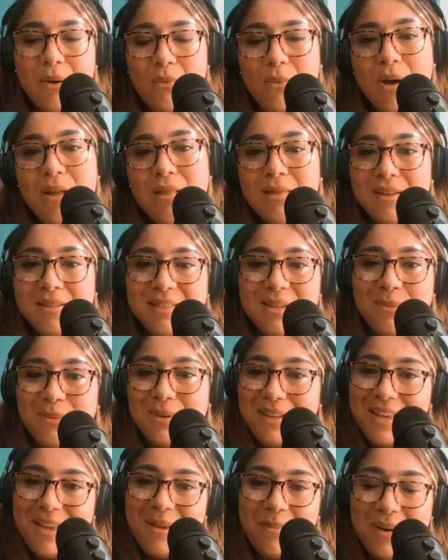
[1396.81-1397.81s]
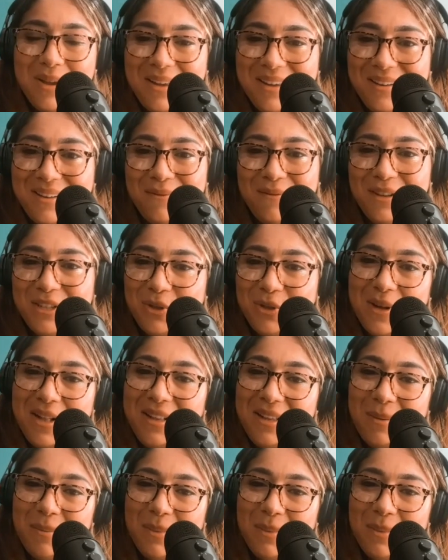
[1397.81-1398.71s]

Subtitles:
I want this. I want to keep my individuality.